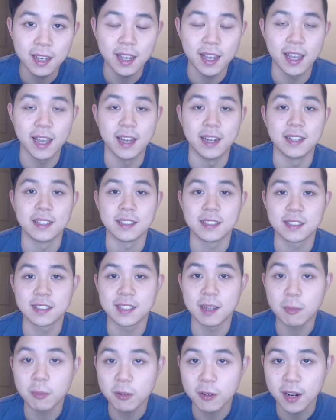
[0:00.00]
and
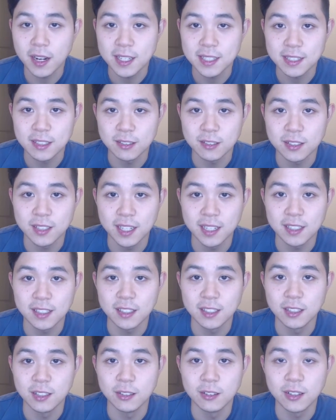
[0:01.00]
summarize their
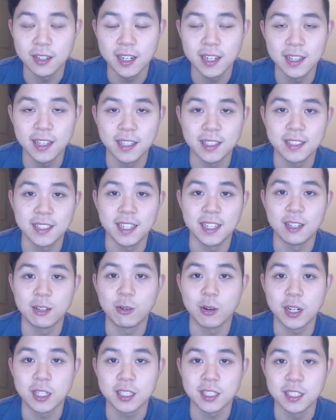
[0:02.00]
10Q and then take
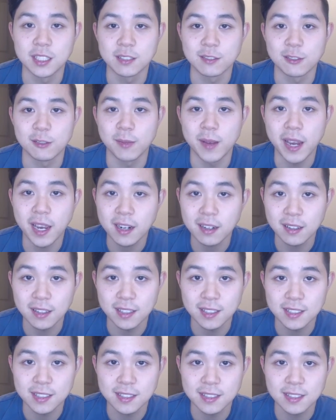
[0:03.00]
questions from
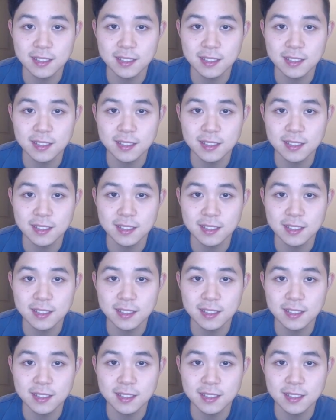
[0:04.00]
analysts.